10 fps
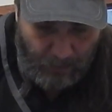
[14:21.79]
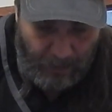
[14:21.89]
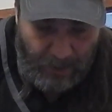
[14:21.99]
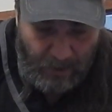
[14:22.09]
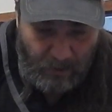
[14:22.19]

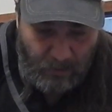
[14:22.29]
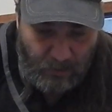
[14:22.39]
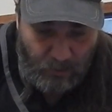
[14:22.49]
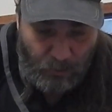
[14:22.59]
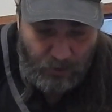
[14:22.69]
And
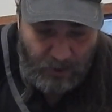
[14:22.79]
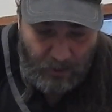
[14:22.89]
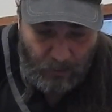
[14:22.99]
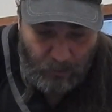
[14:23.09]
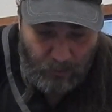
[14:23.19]
your
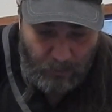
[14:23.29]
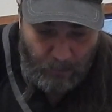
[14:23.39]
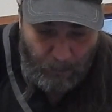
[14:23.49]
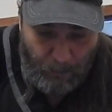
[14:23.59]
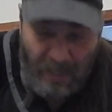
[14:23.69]
channel,
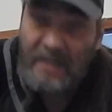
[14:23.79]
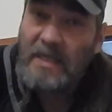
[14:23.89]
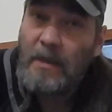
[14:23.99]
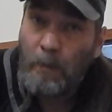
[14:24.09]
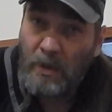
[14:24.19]

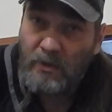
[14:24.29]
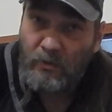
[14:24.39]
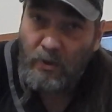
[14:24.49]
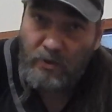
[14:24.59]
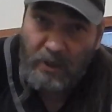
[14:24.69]
Mikey
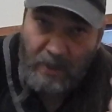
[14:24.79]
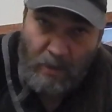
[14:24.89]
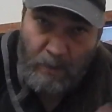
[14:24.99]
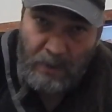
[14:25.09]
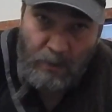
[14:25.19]
Mitchell. Go check
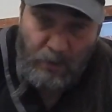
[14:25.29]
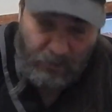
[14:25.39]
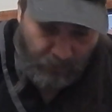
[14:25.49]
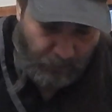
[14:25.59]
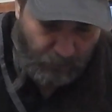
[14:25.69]
out Mikey
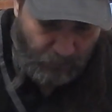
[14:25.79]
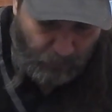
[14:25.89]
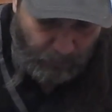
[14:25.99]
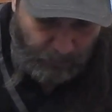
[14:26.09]
Mitchell on YouTube.